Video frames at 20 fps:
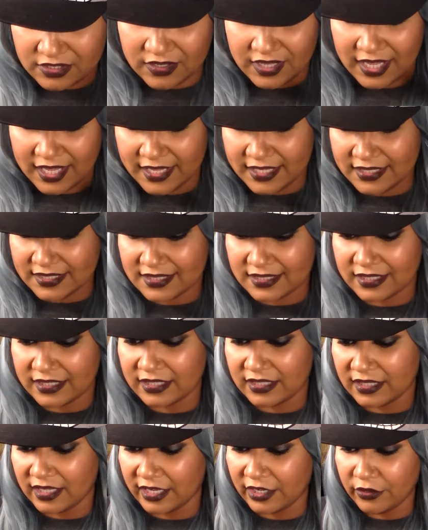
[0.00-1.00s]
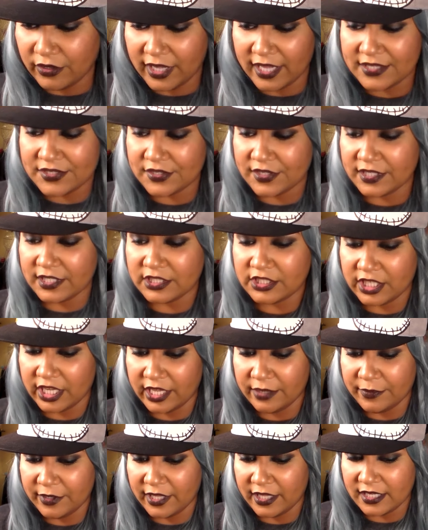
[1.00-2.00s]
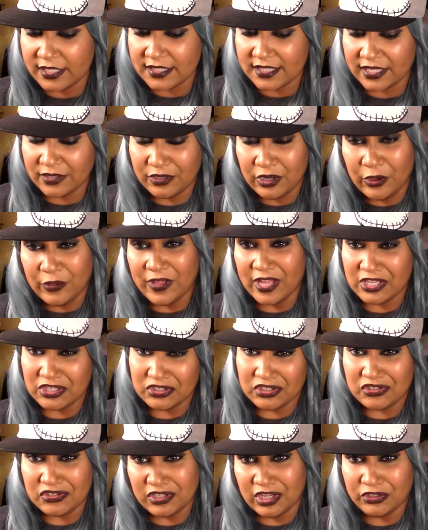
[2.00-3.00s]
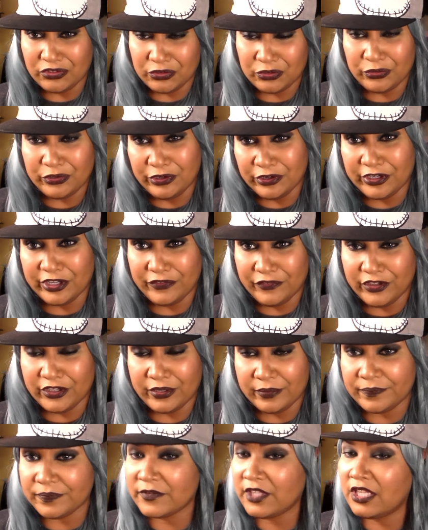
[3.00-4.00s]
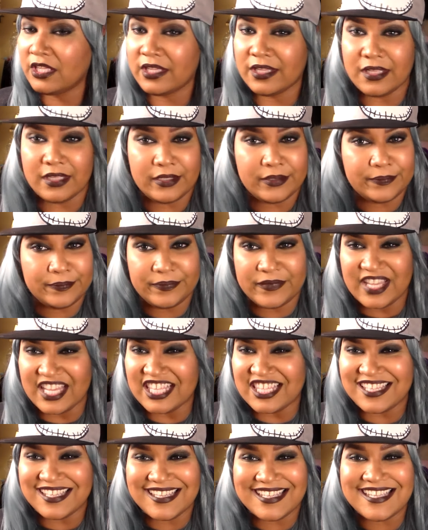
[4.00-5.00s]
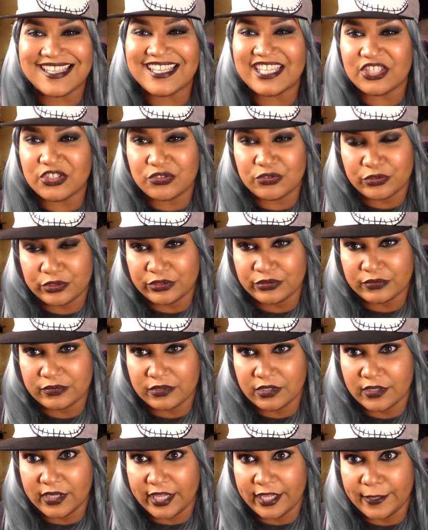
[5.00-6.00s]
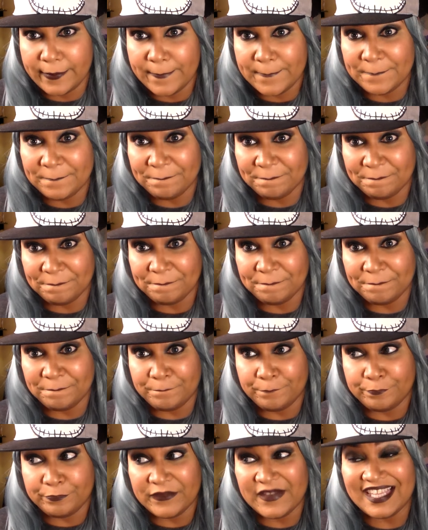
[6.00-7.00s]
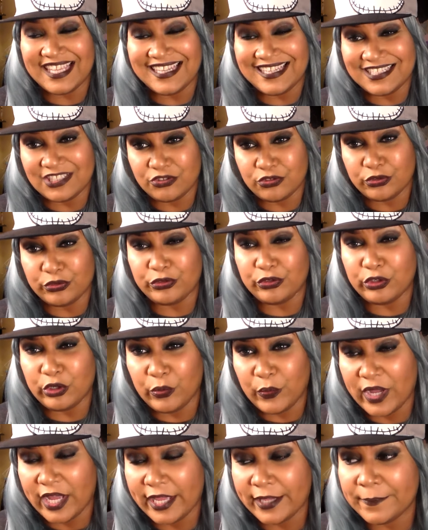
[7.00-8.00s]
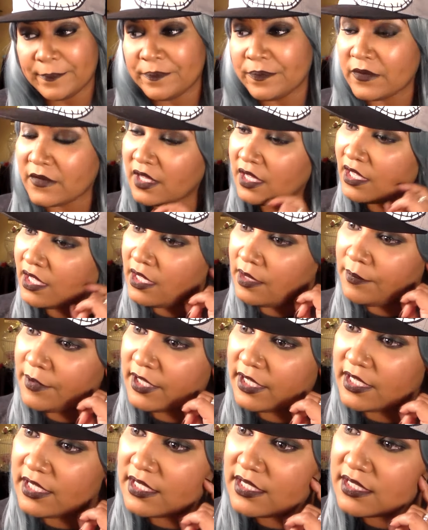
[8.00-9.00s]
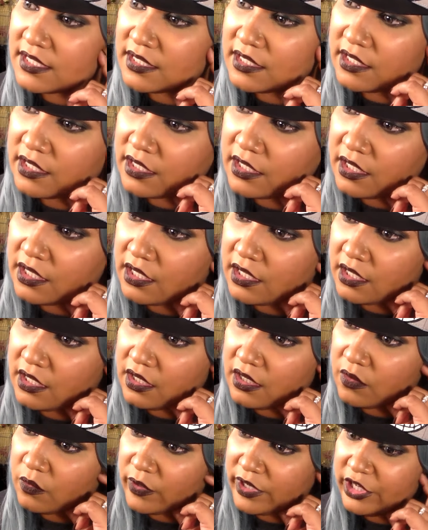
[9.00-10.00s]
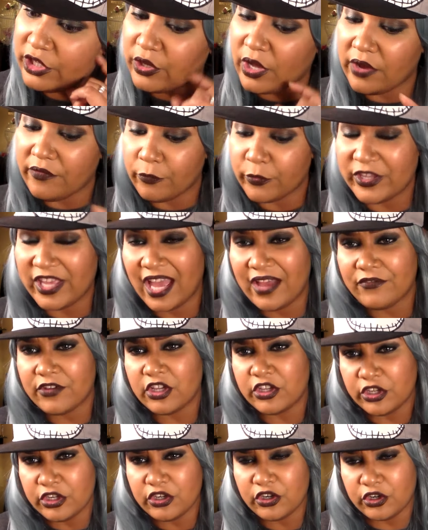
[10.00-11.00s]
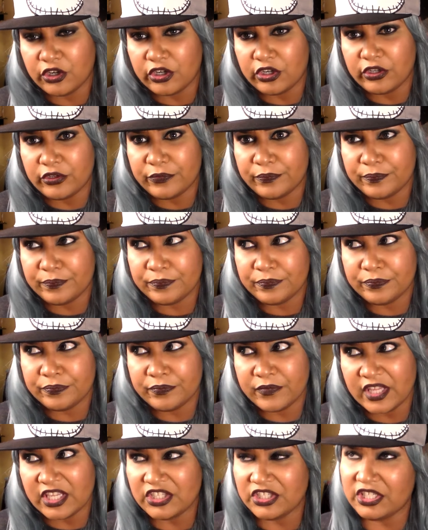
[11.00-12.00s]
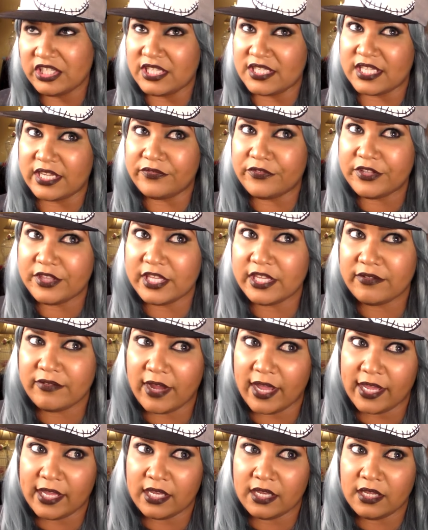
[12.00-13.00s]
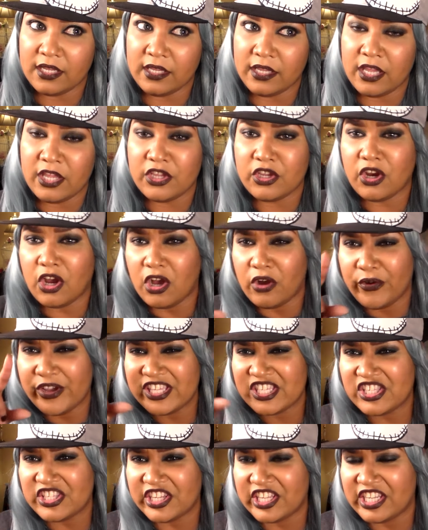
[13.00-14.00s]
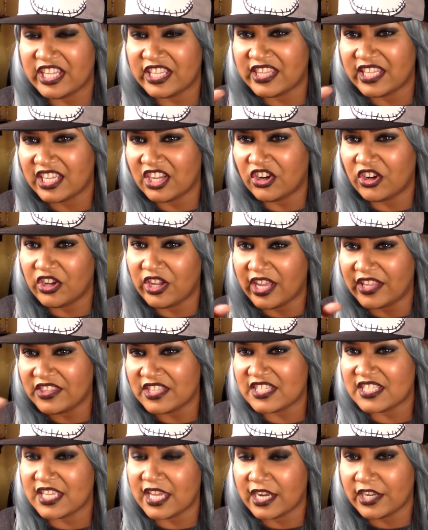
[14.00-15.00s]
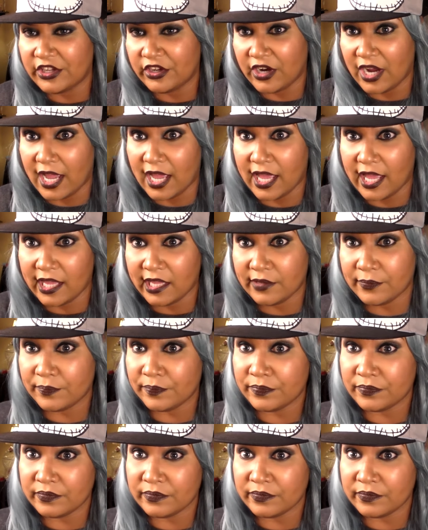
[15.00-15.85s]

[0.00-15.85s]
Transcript: So guys, I know guys are going to chime in and say, no, that's just not true. You're giving good. It, it is true, okay? It is true. You know why? Because when you, have, when you have a good girl and she does everything right, you're always looking at the girl out the side of your eye